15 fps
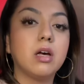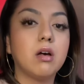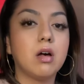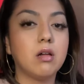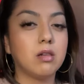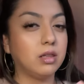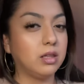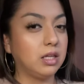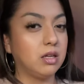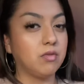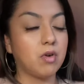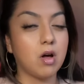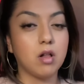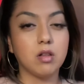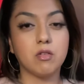I'll leave
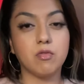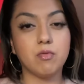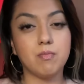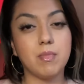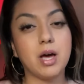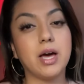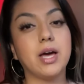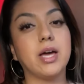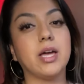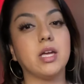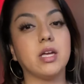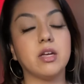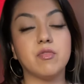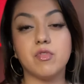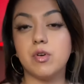all of my
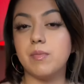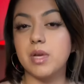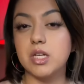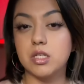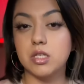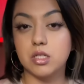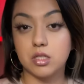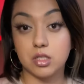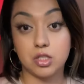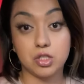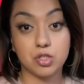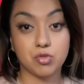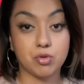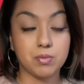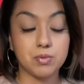information in the
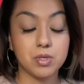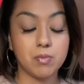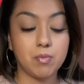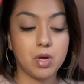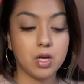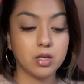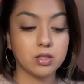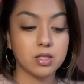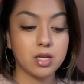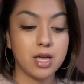description box,